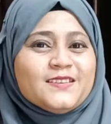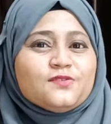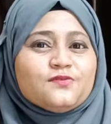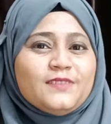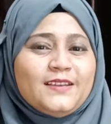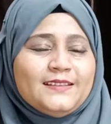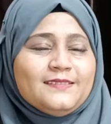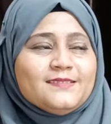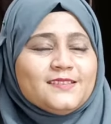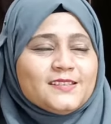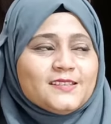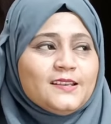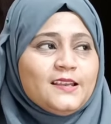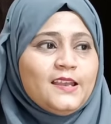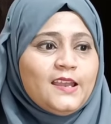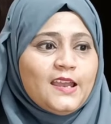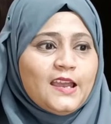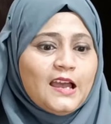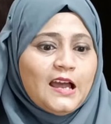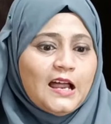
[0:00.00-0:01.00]
strengths
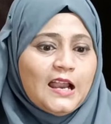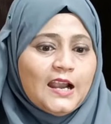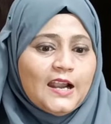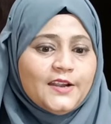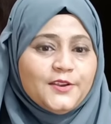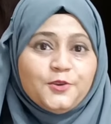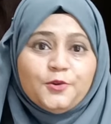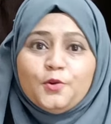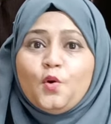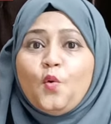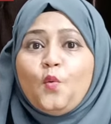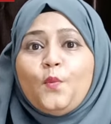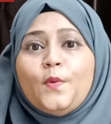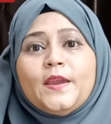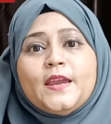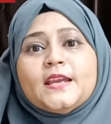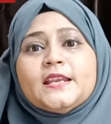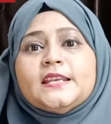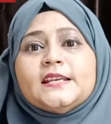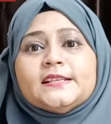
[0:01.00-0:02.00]
and
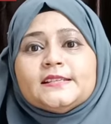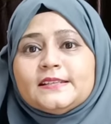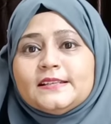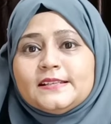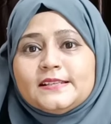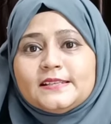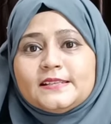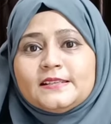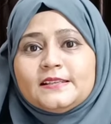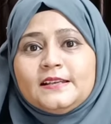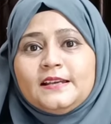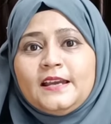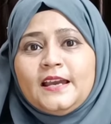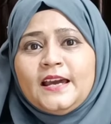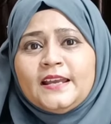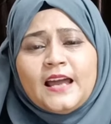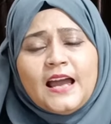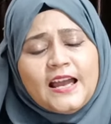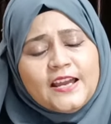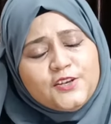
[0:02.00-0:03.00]
weaknesses,
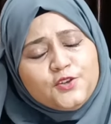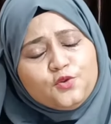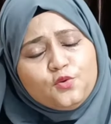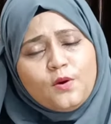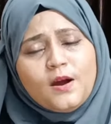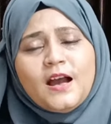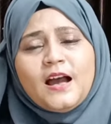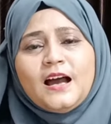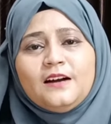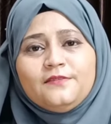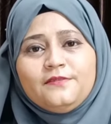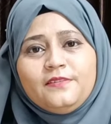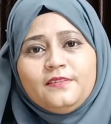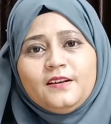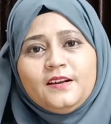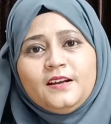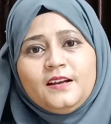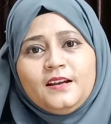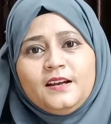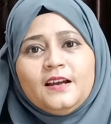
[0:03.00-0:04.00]
and I too have.
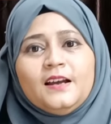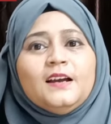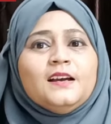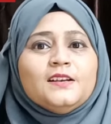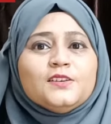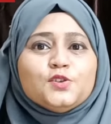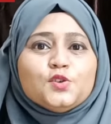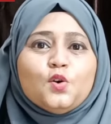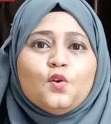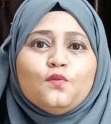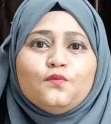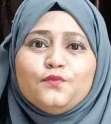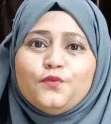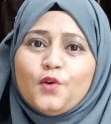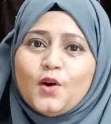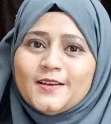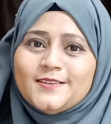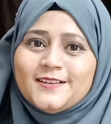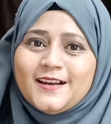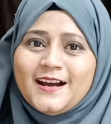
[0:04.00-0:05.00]
So
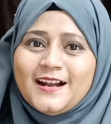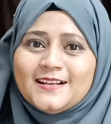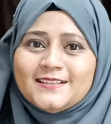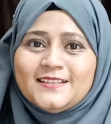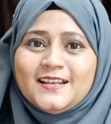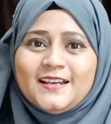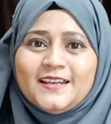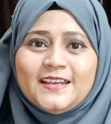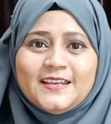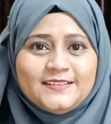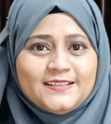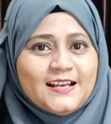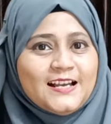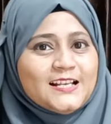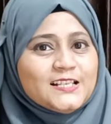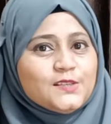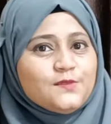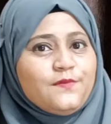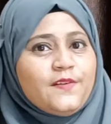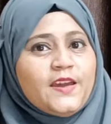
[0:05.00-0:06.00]
what are the
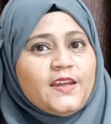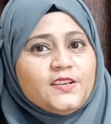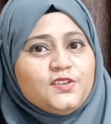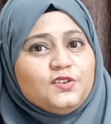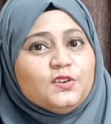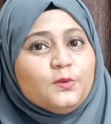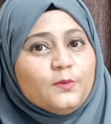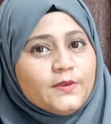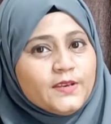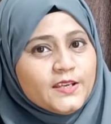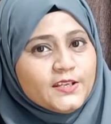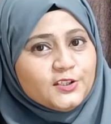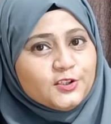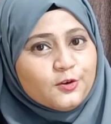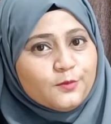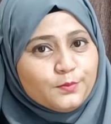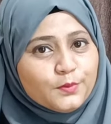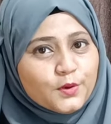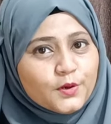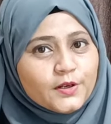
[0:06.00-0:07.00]
areas where you need
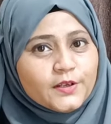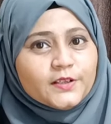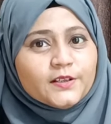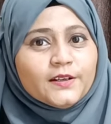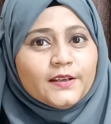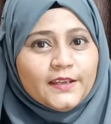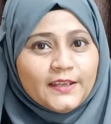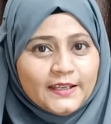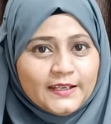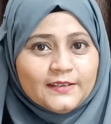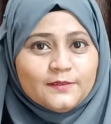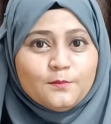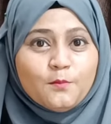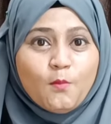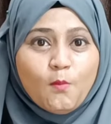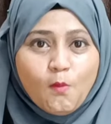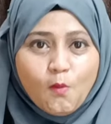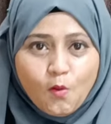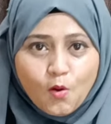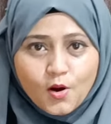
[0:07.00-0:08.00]
to put
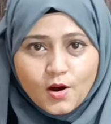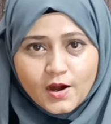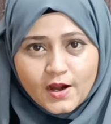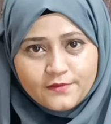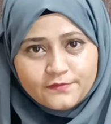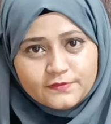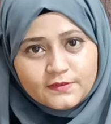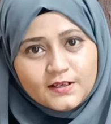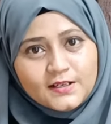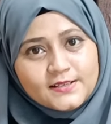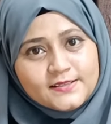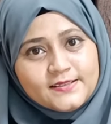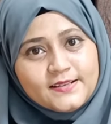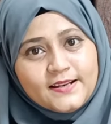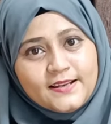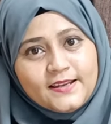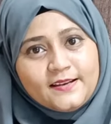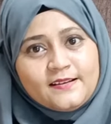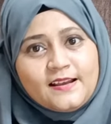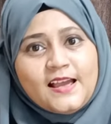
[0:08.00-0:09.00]
in more efforts,
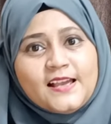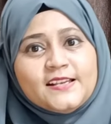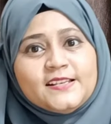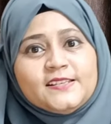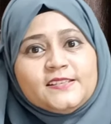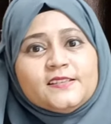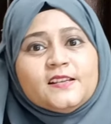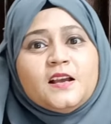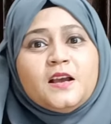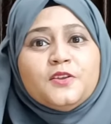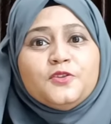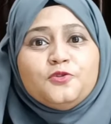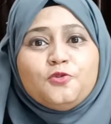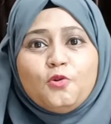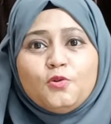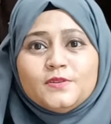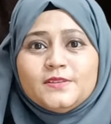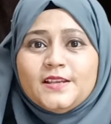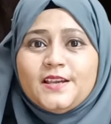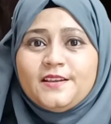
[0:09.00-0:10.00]
recognize
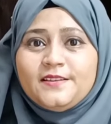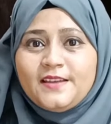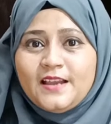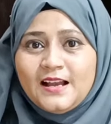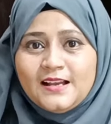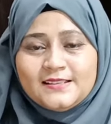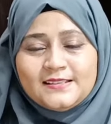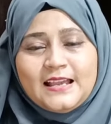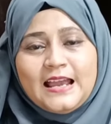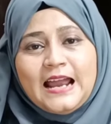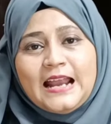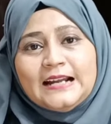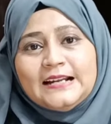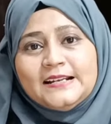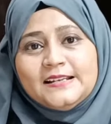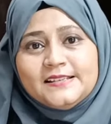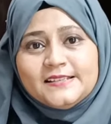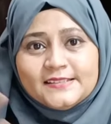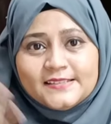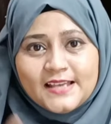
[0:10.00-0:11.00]
those areas
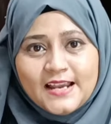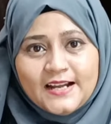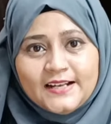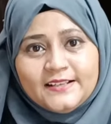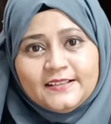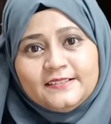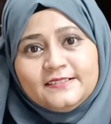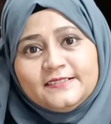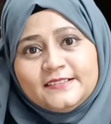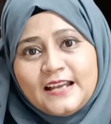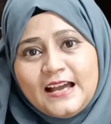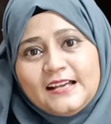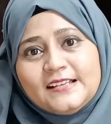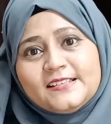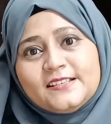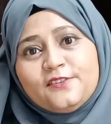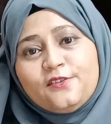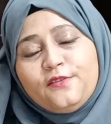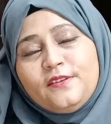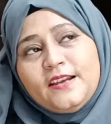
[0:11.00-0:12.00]
and set
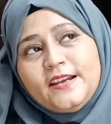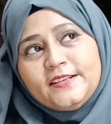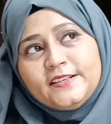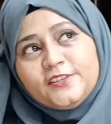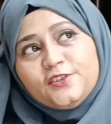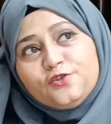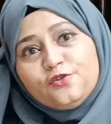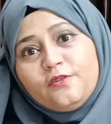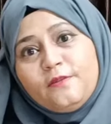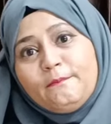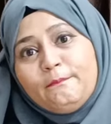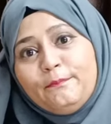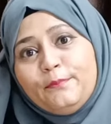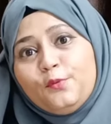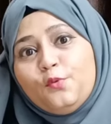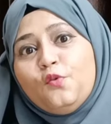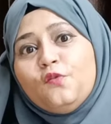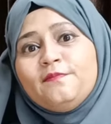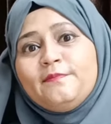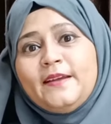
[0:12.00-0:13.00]
tasks related to
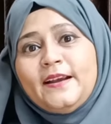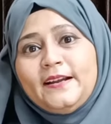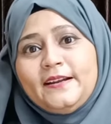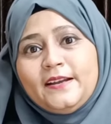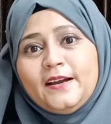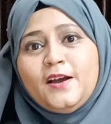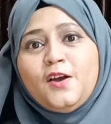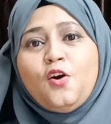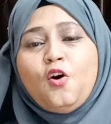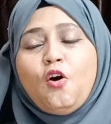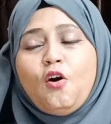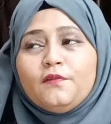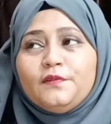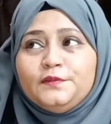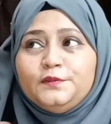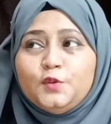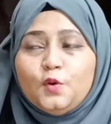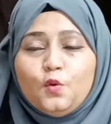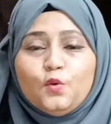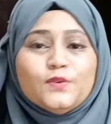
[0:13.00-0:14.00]
improvement
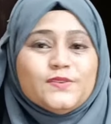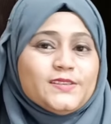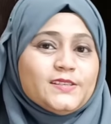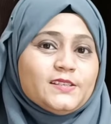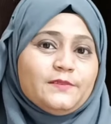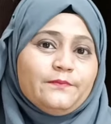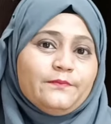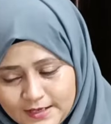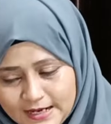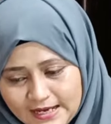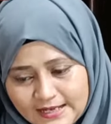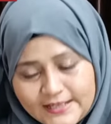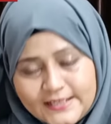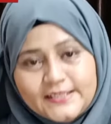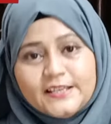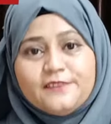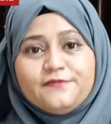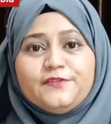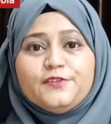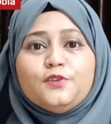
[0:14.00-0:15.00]
of those.
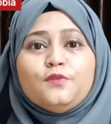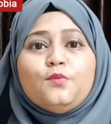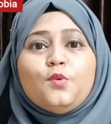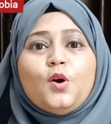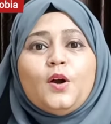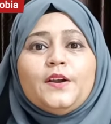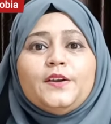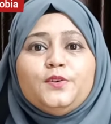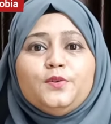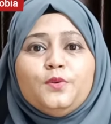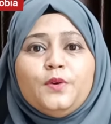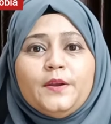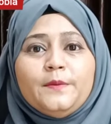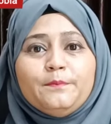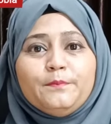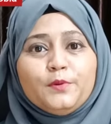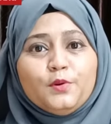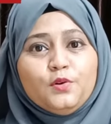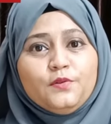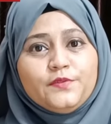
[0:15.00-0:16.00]
Guys, if you want to
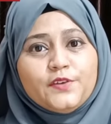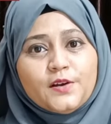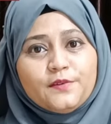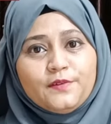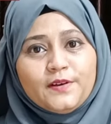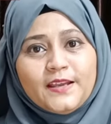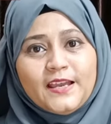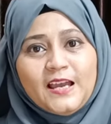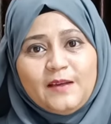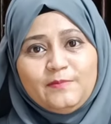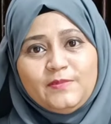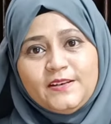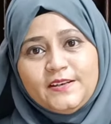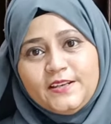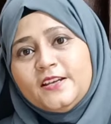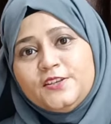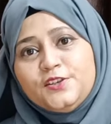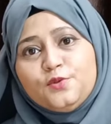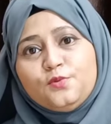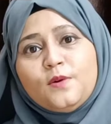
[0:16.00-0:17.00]
improve your vocabulary,
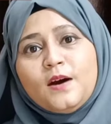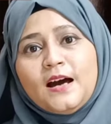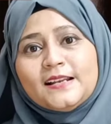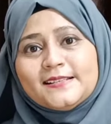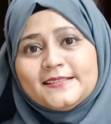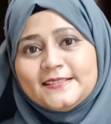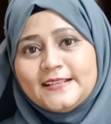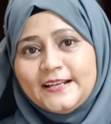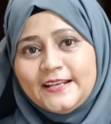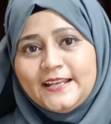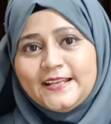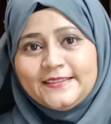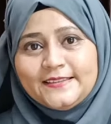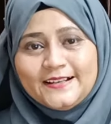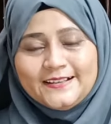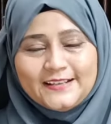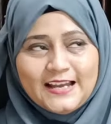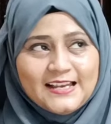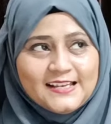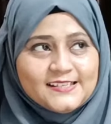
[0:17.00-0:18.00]
you are setting
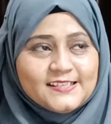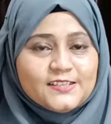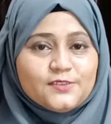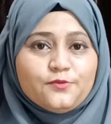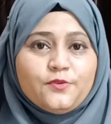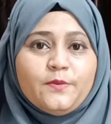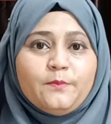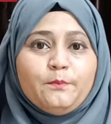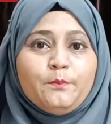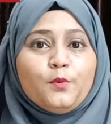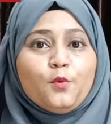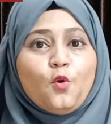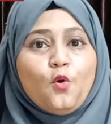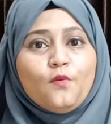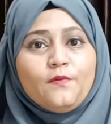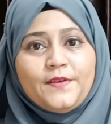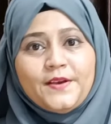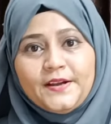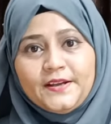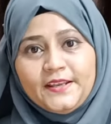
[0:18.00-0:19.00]
the tasks to
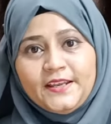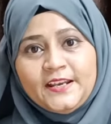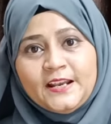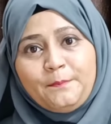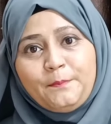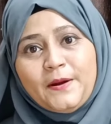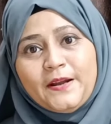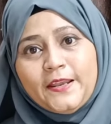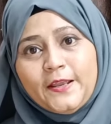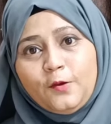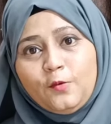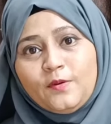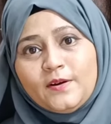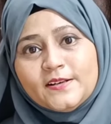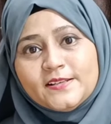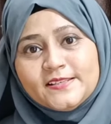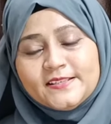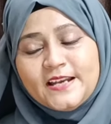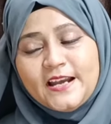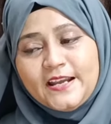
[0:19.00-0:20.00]
improve it in a
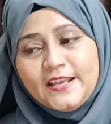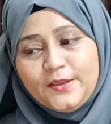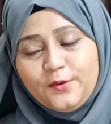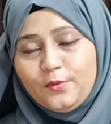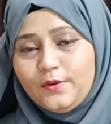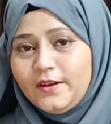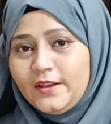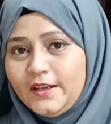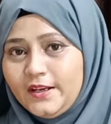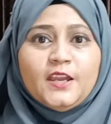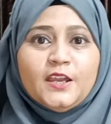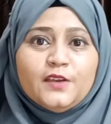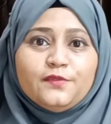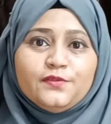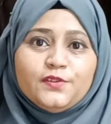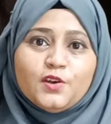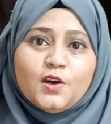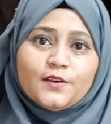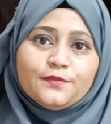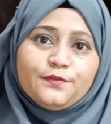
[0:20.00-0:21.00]
particular steady routine.
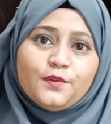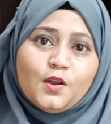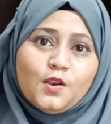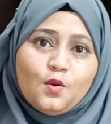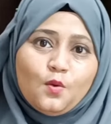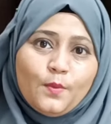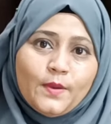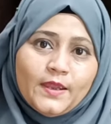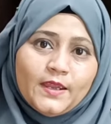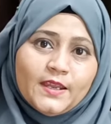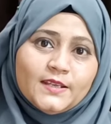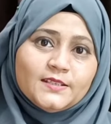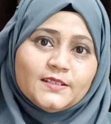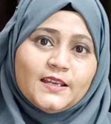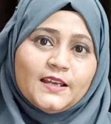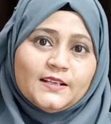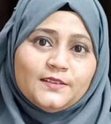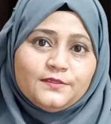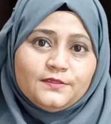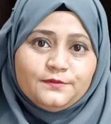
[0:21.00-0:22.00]
If you are following it
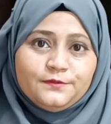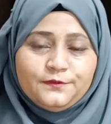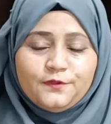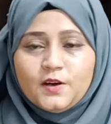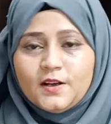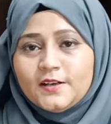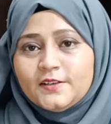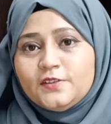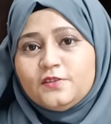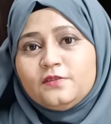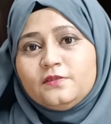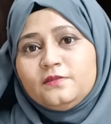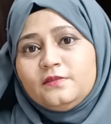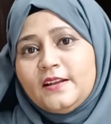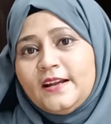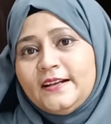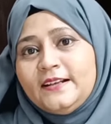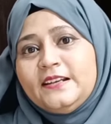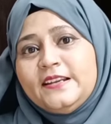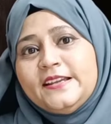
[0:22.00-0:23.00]
for
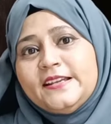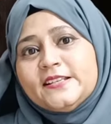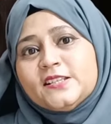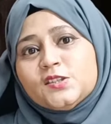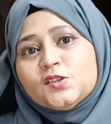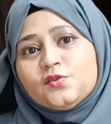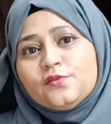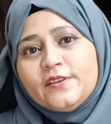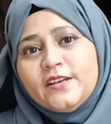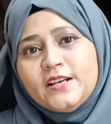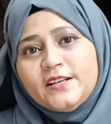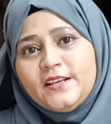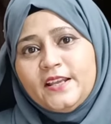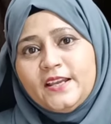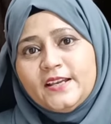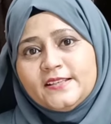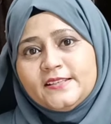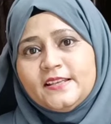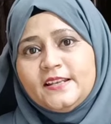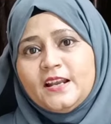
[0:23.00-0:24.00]
at least 3
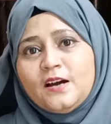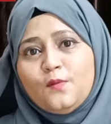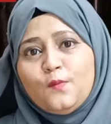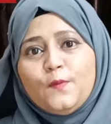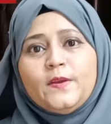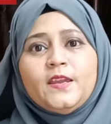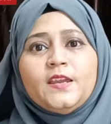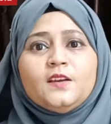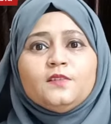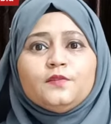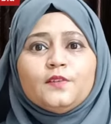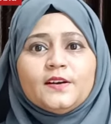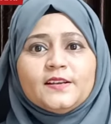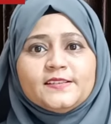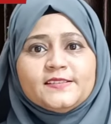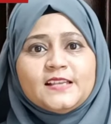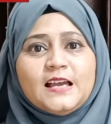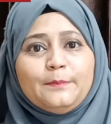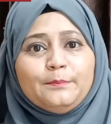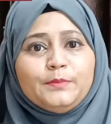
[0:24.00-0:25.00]
days in a week, for
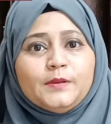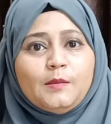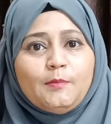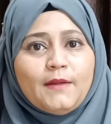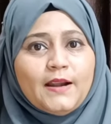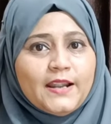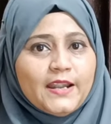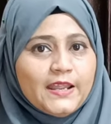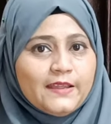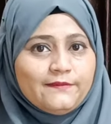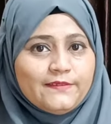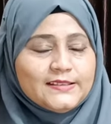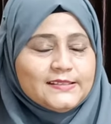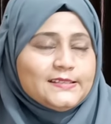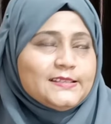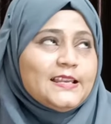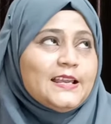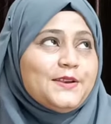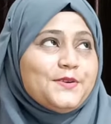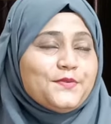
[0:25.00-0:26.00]
example Monday,
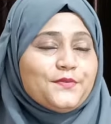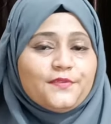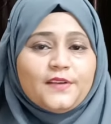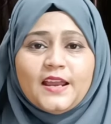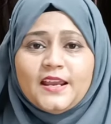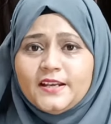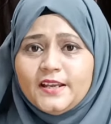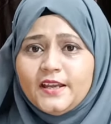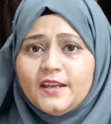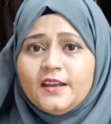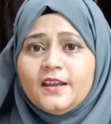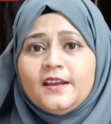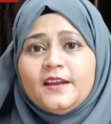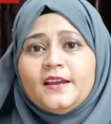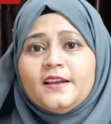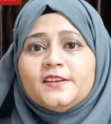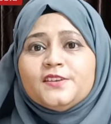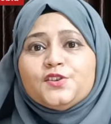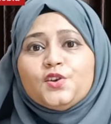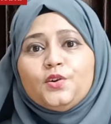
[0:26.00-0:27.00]
Wednesday and Friday,
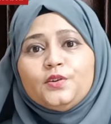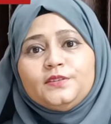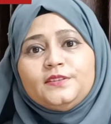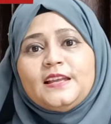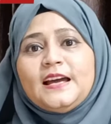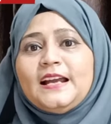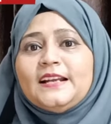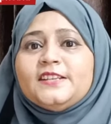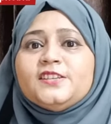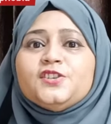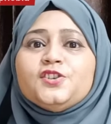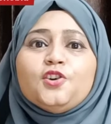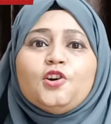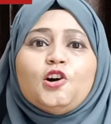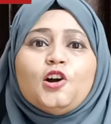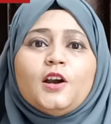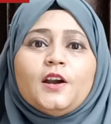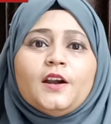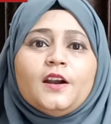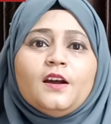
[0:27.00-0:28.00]
so that's
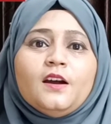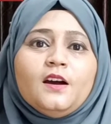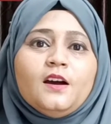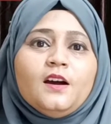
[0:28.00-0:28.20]
your